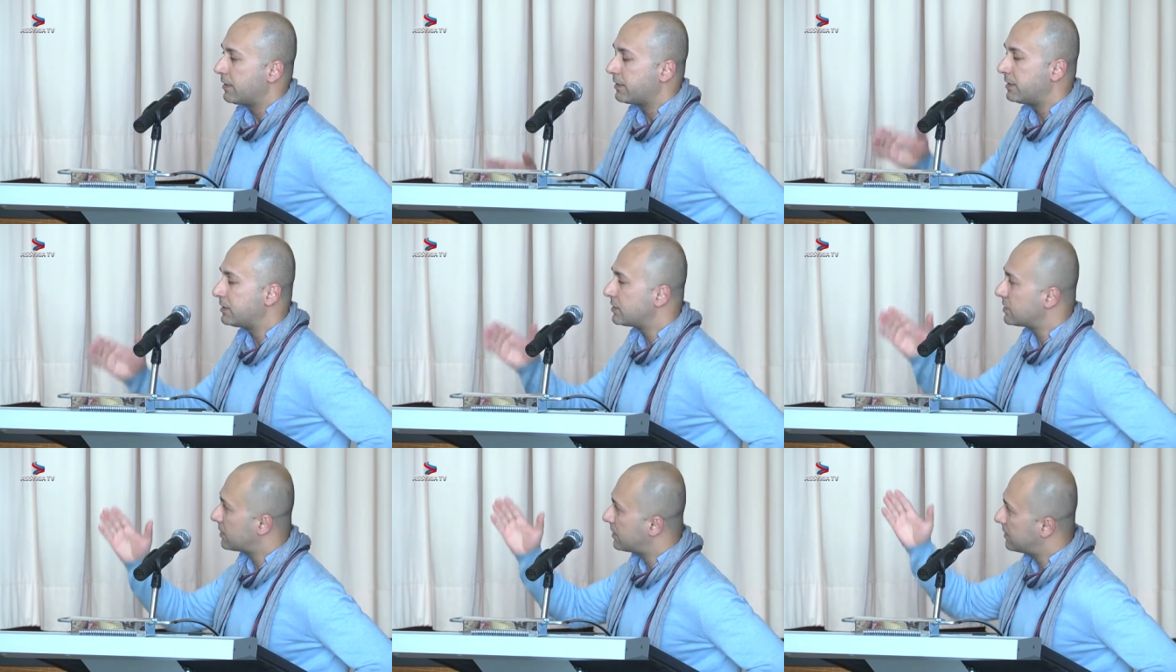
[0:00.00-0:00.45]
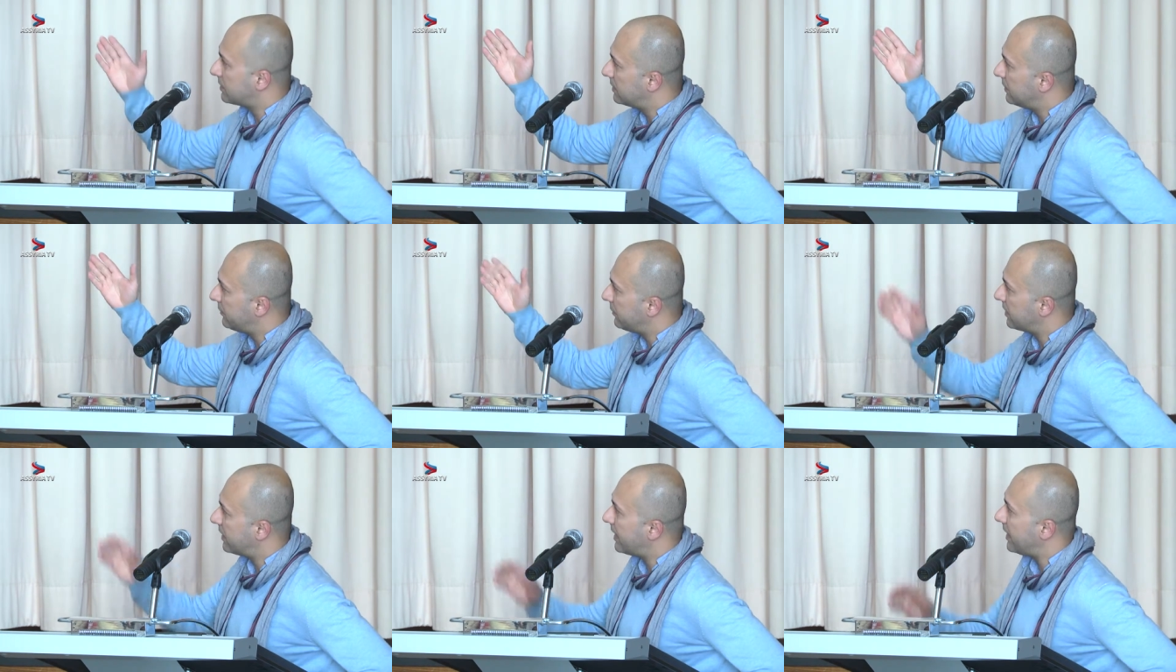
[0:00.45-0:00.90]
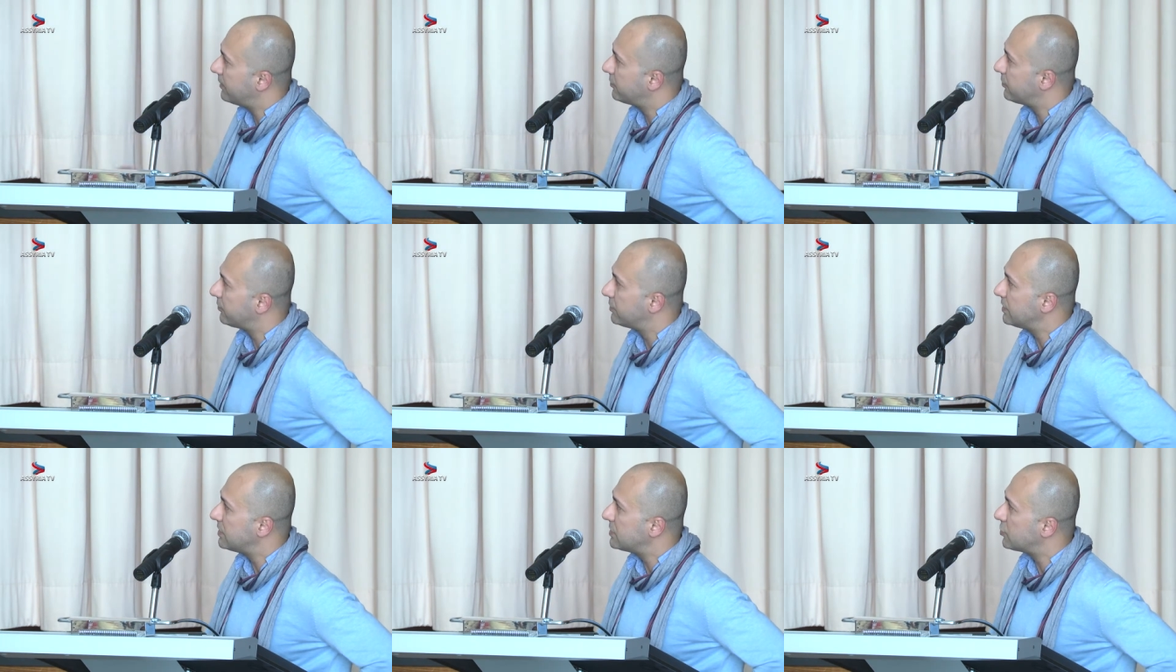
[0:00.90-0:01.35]
There is different kind
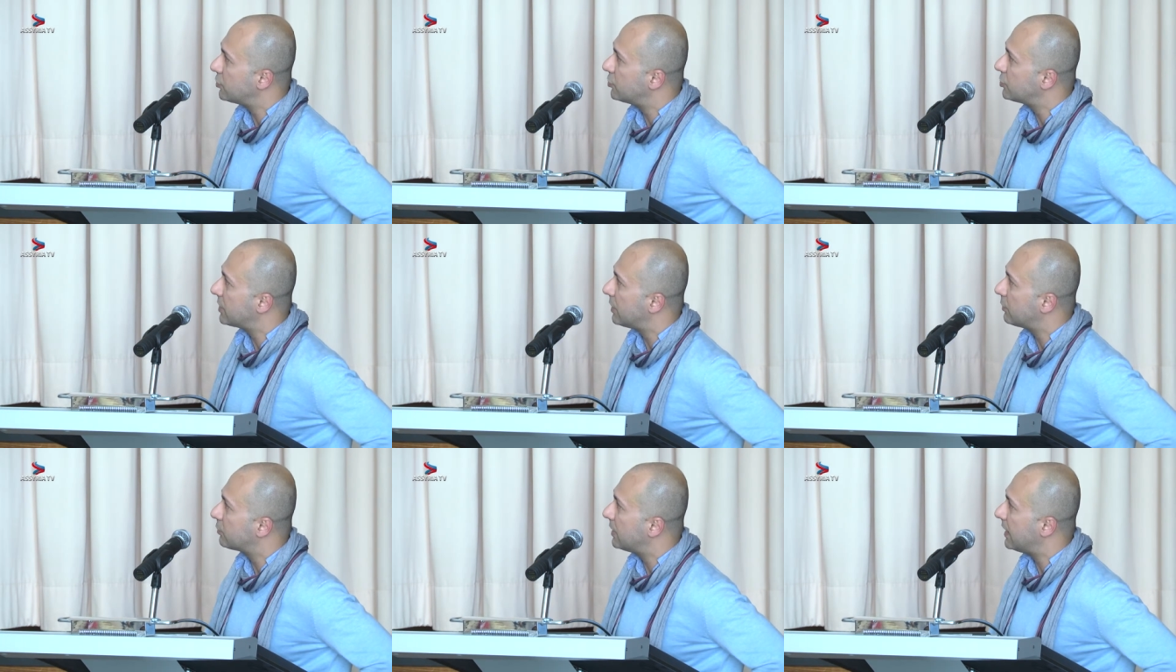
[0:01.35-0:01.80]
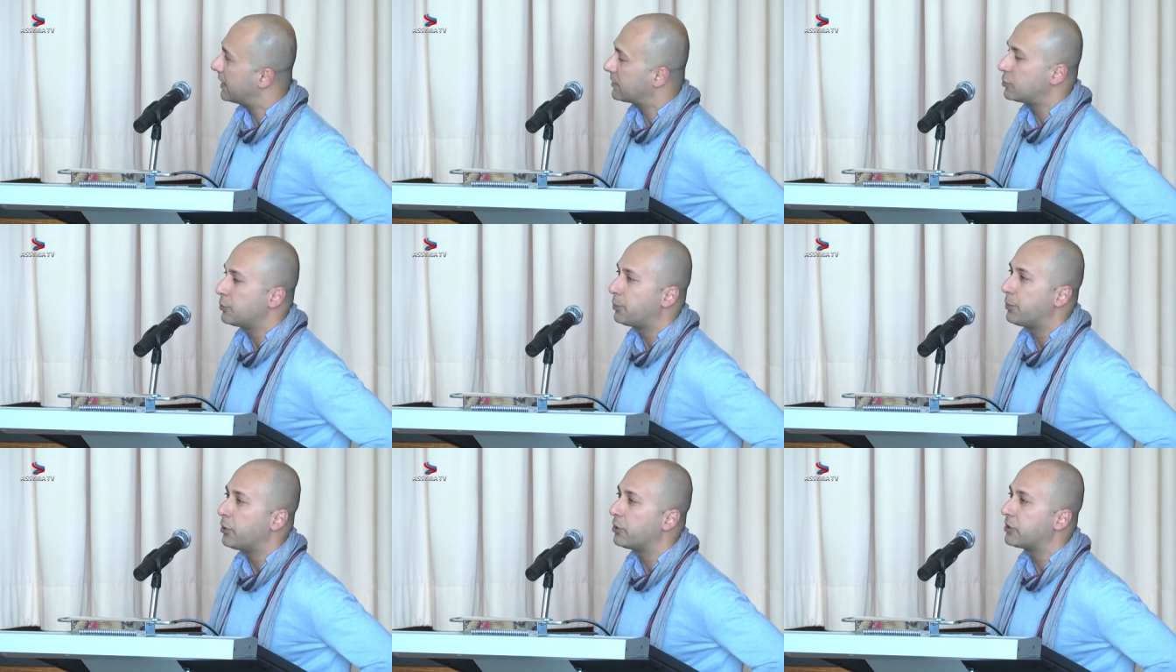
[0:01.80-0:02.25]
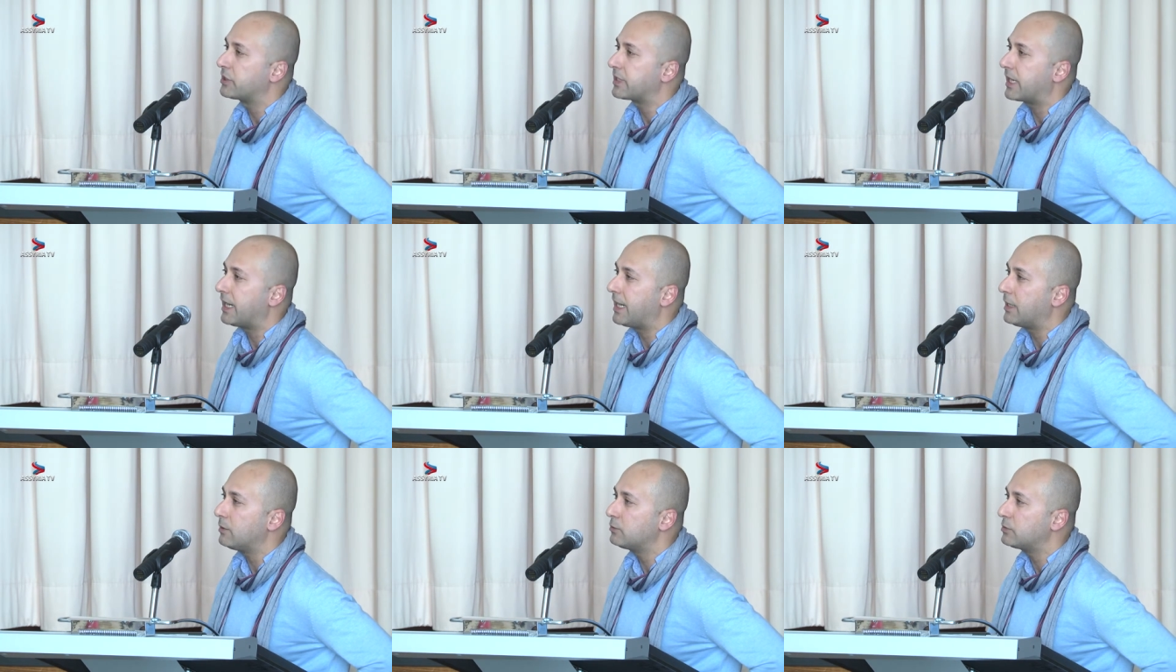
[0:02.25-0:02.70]
of research I would like to point
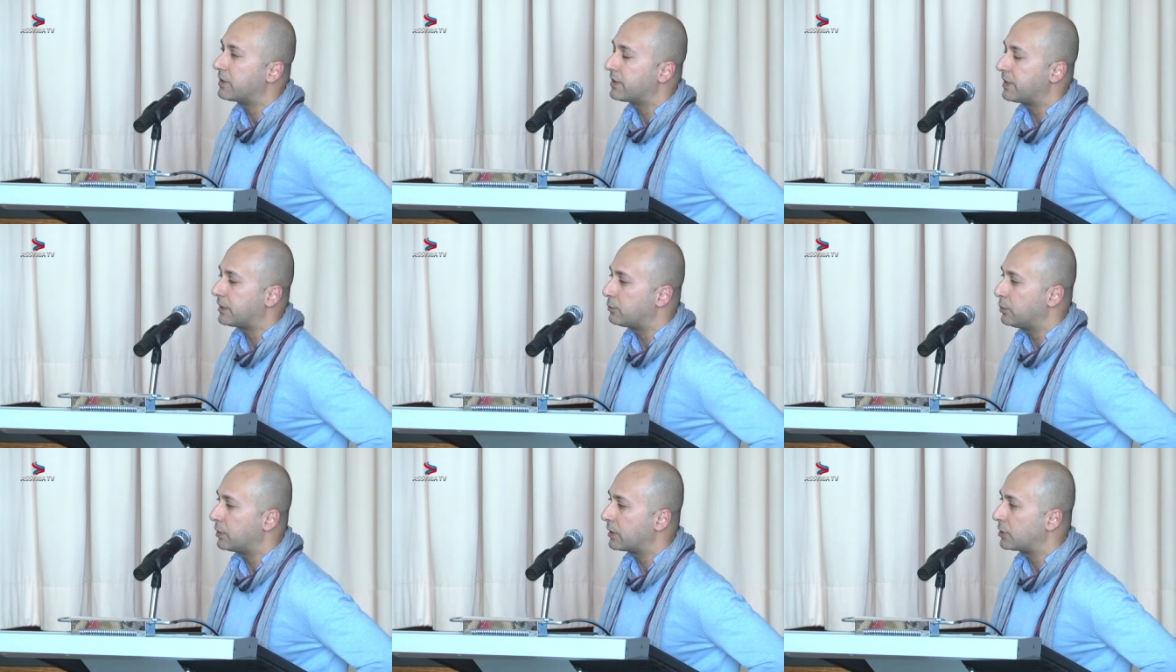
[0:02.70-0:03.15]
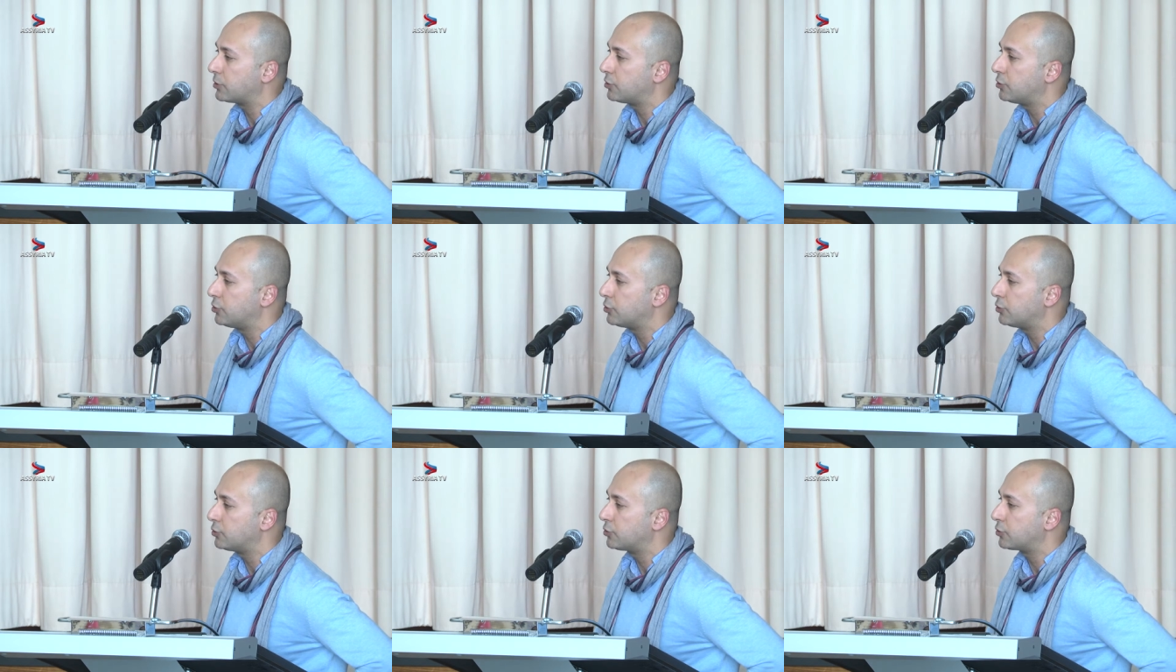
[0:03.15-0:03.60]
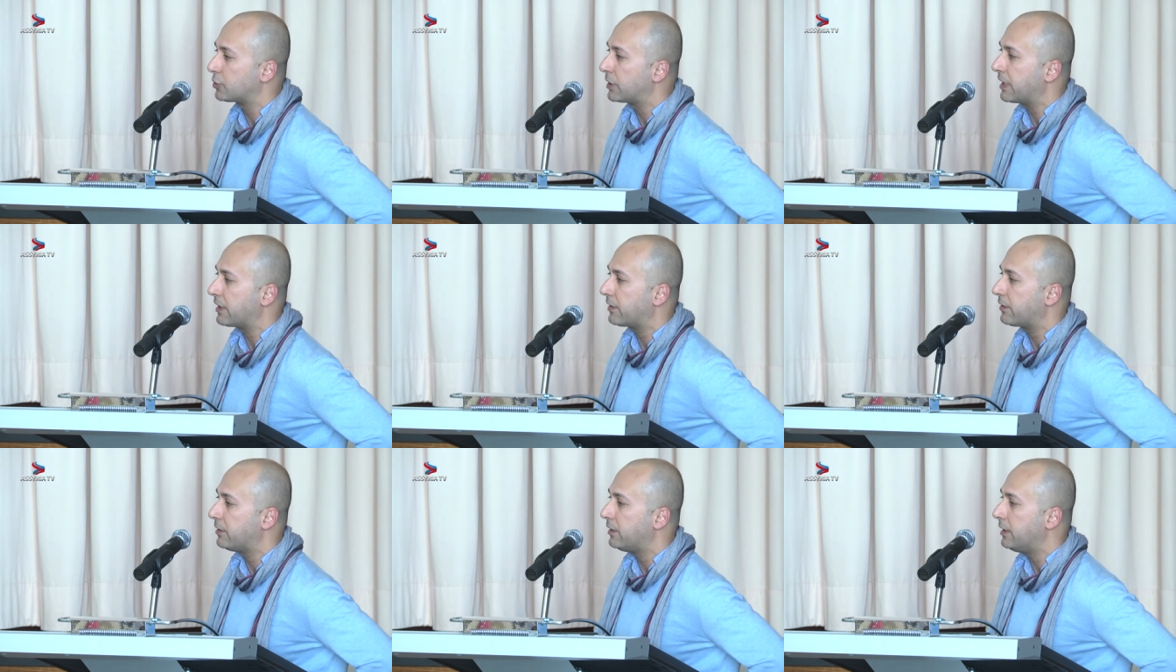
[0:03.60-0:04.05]
out that we could do
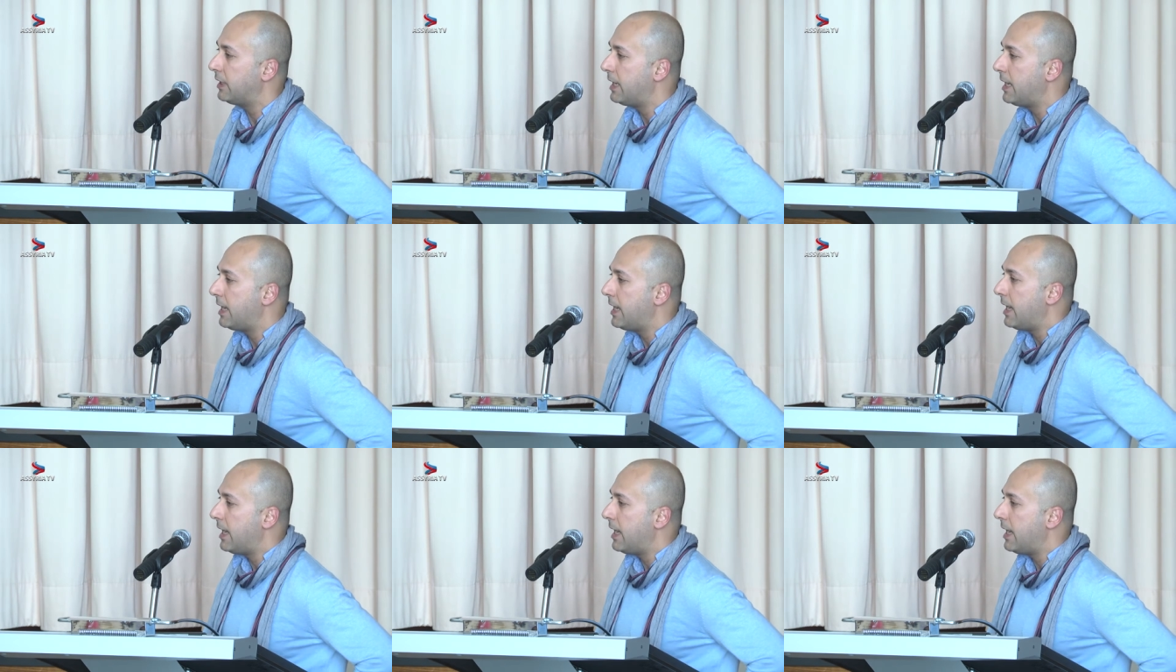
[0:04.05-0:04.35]
together.